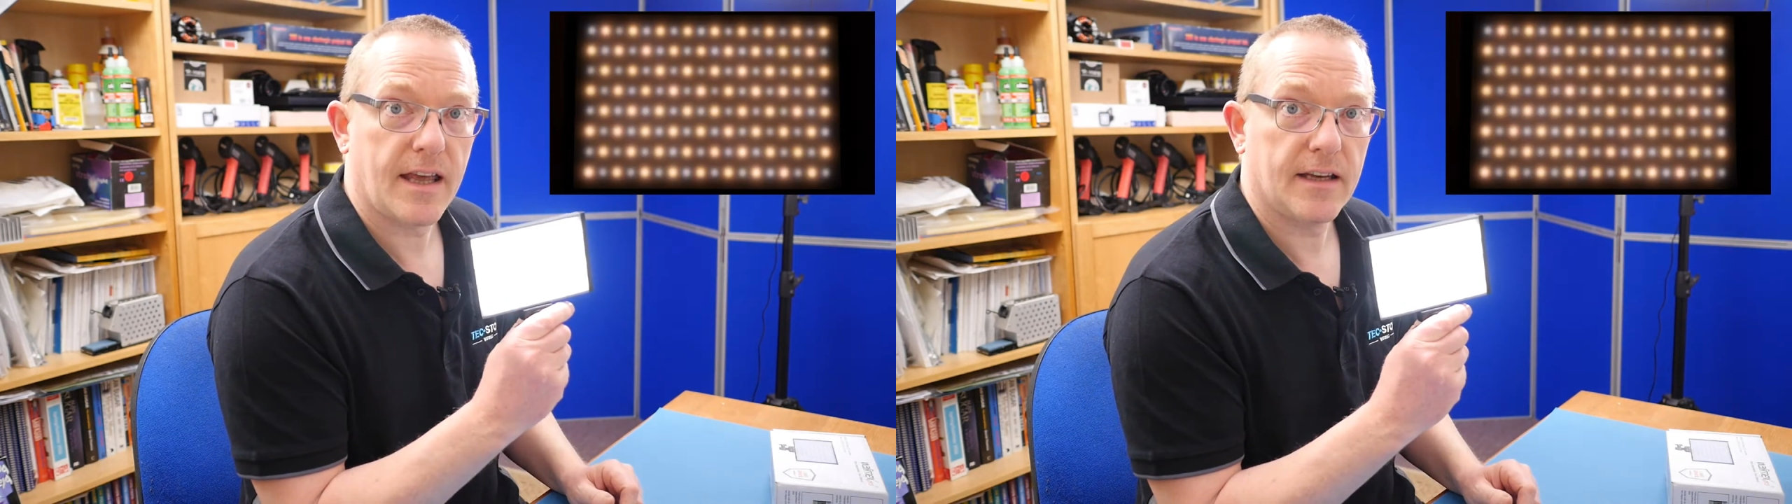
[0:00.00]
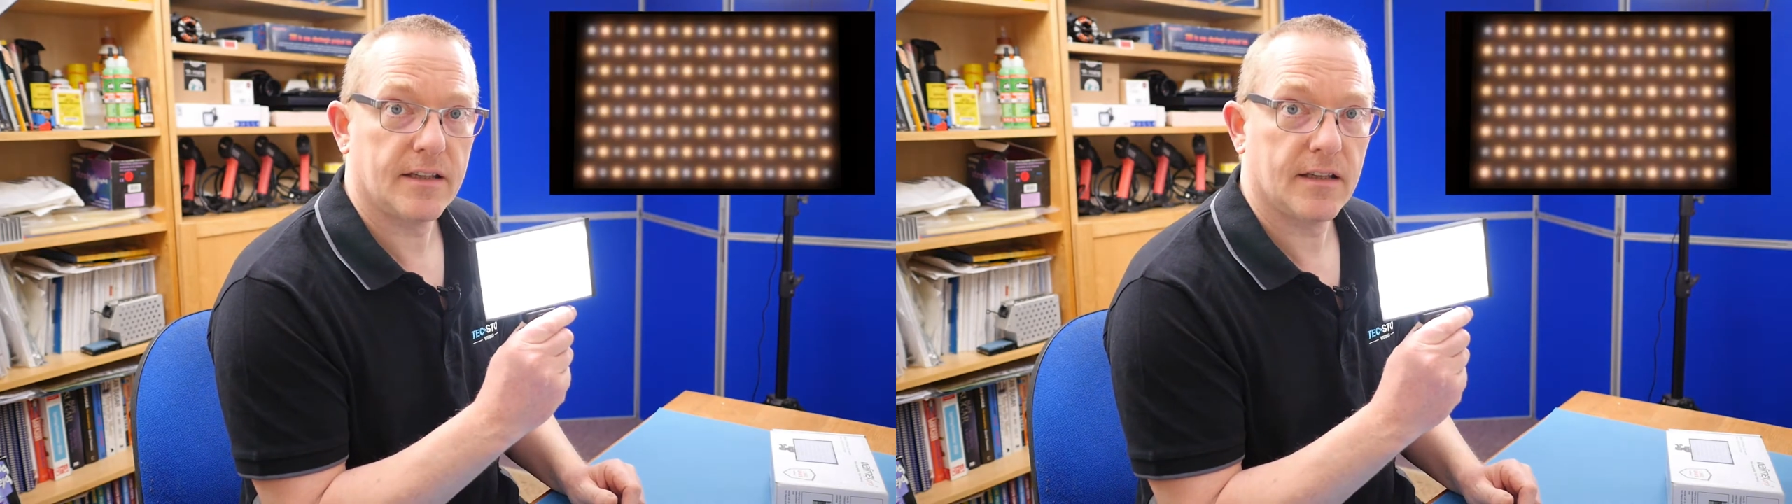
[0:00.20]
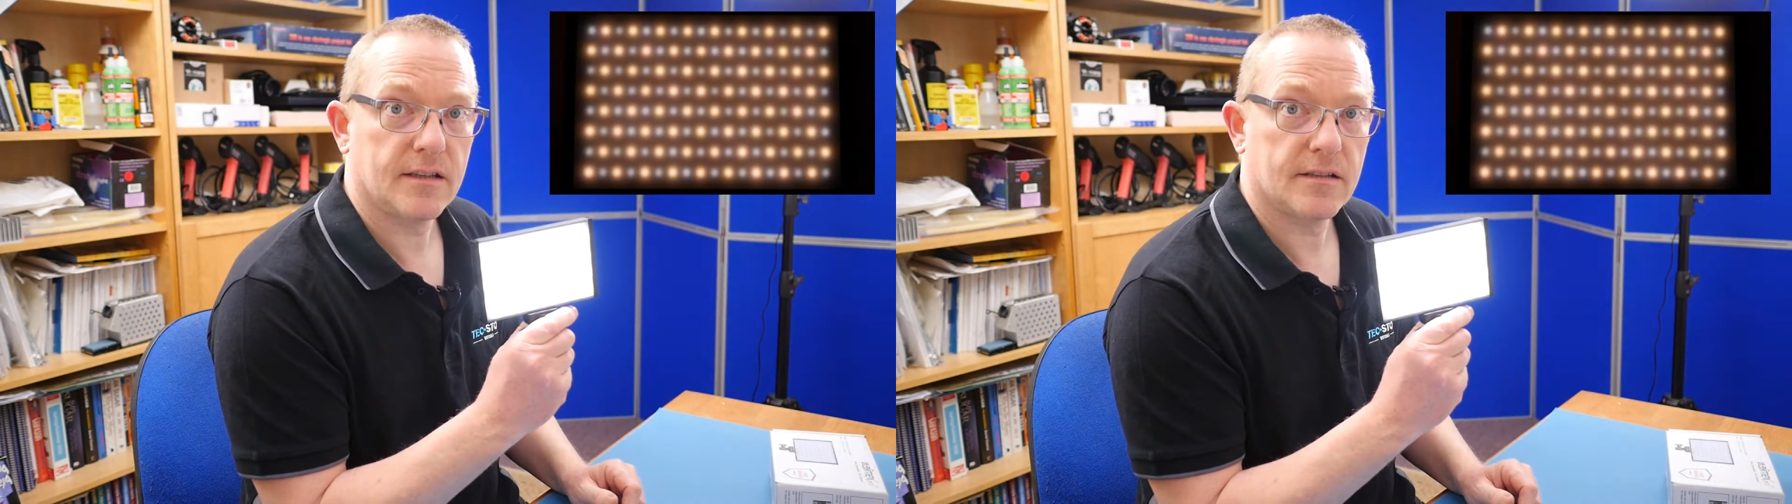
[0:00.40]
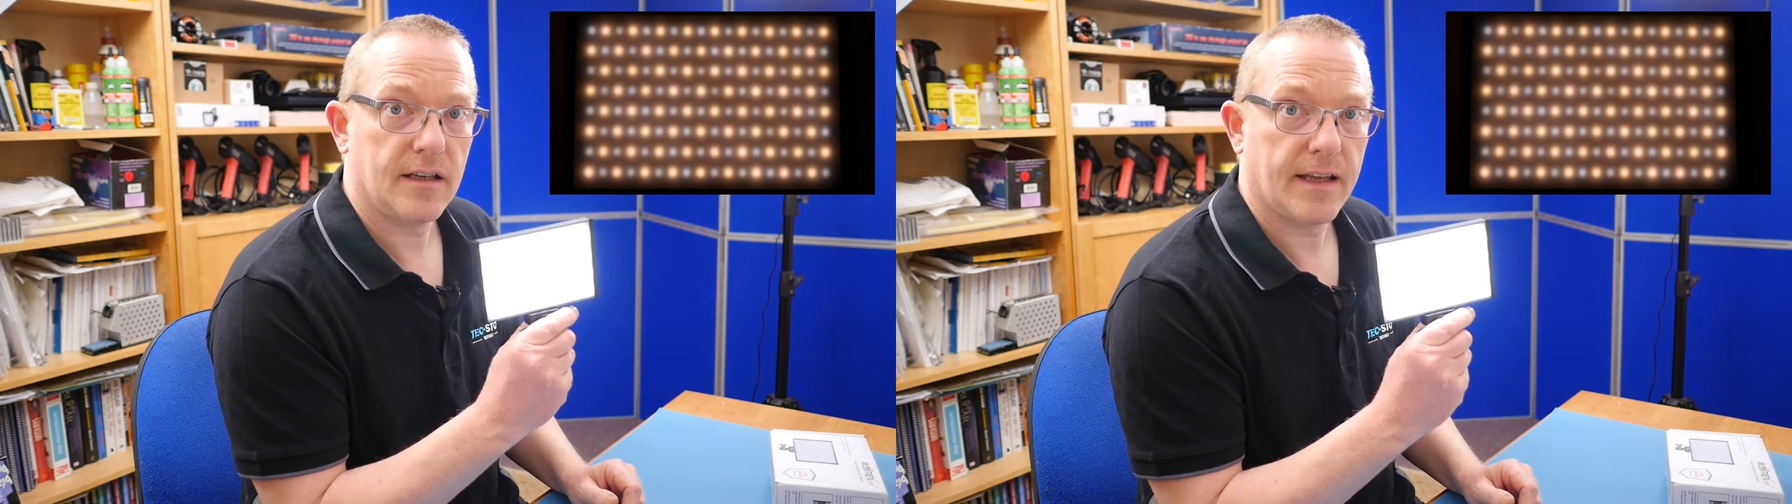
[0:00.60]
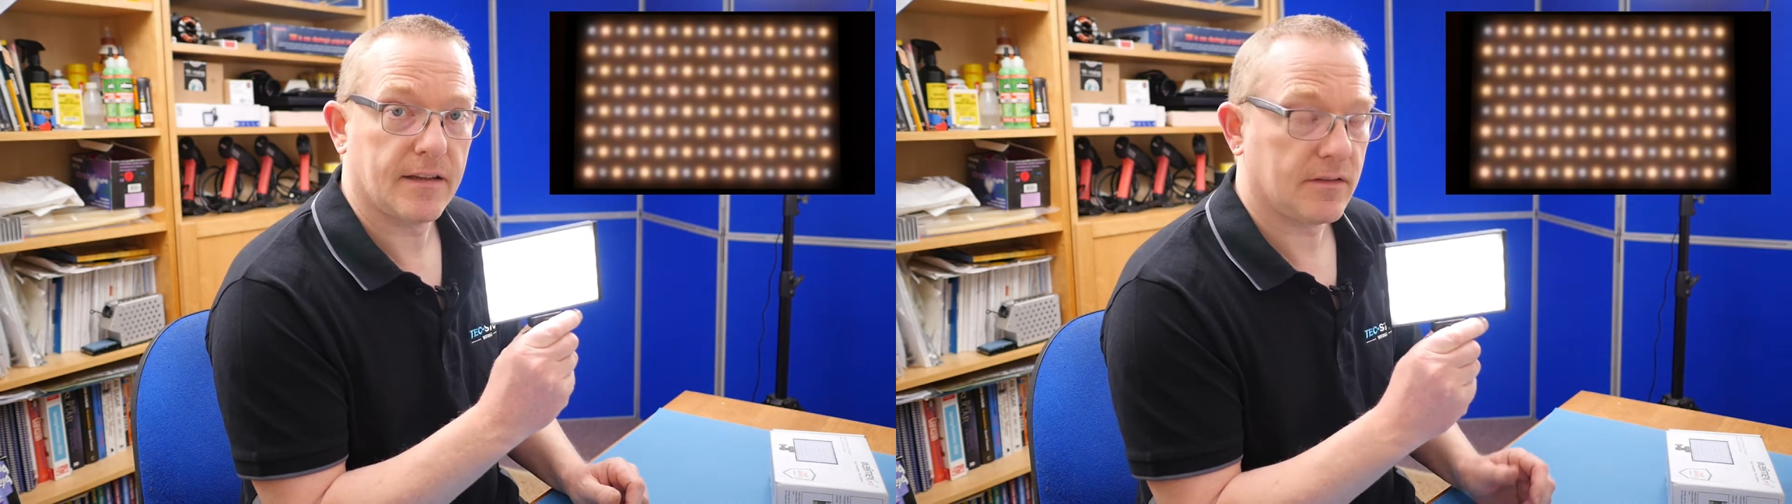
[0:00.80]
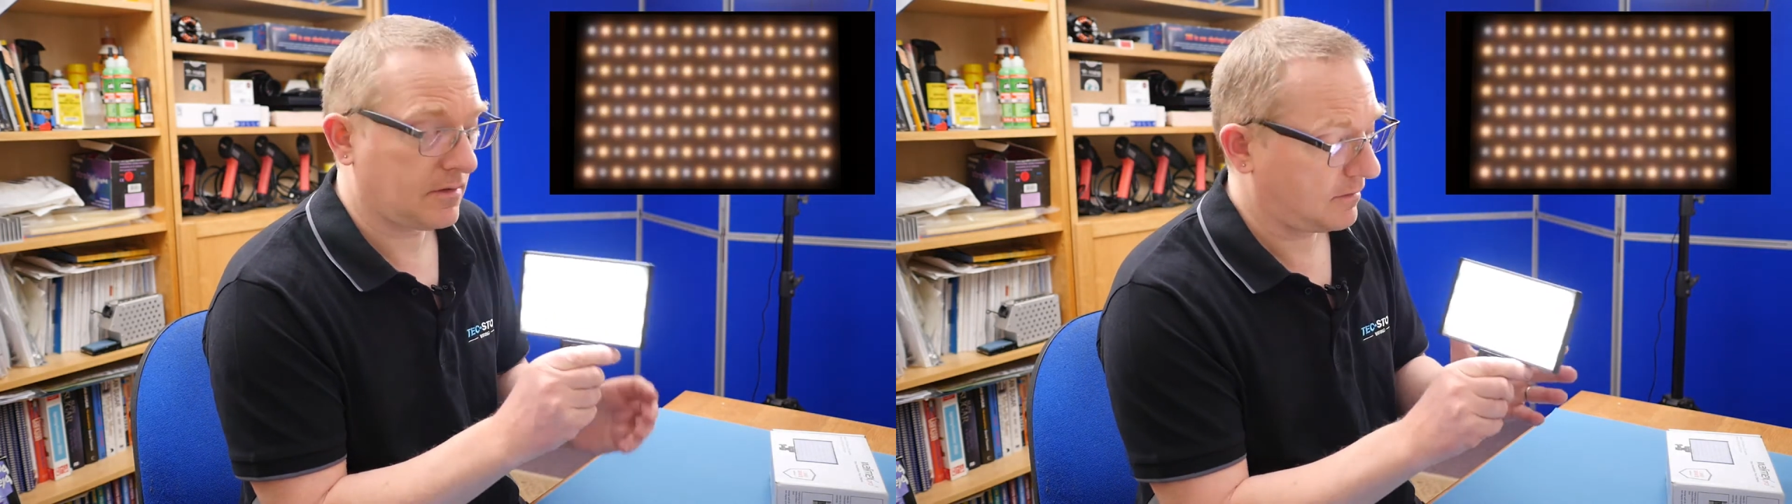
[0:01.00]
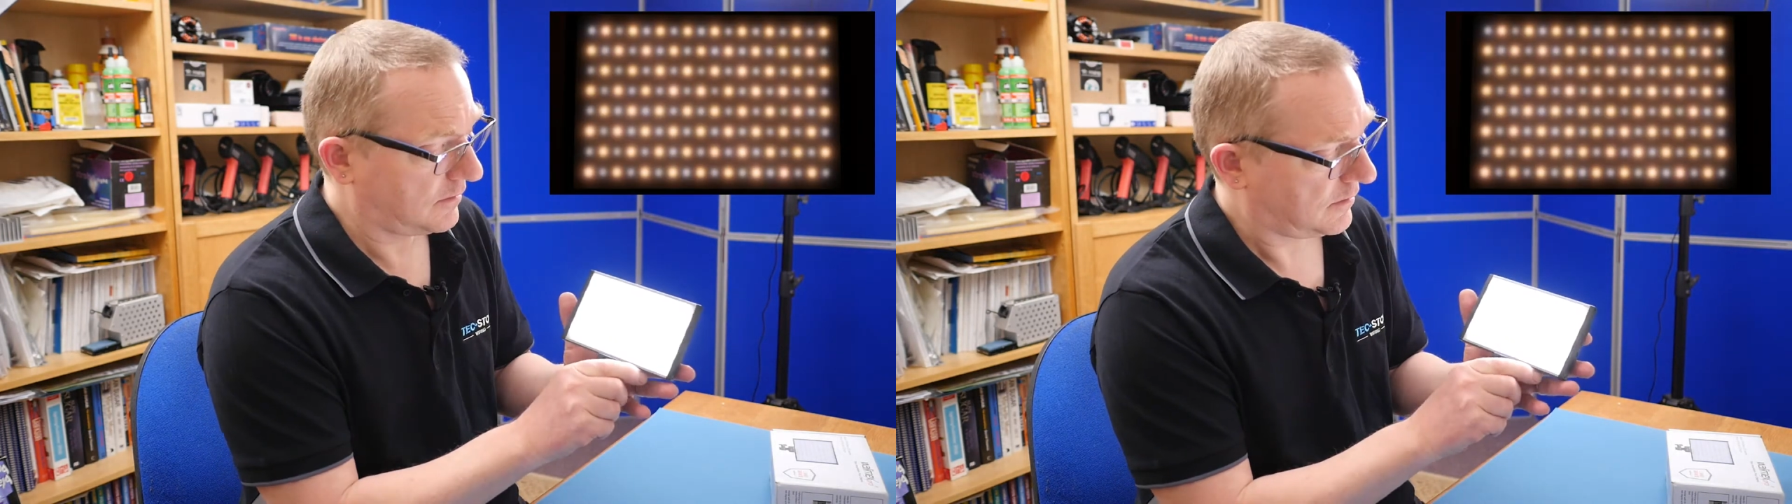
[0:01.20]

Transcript: LEDs lit.